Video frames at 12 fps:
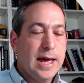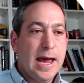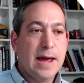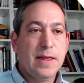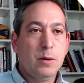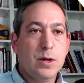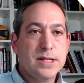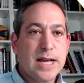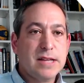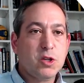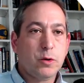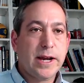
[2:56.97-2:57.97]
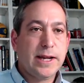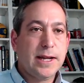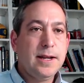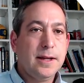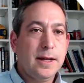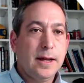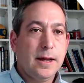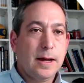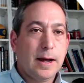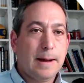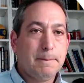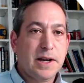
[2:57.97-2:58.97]
And then once that's created,
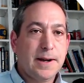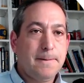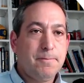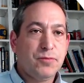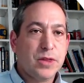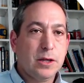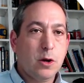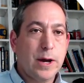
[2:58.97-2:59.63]
I'm going to go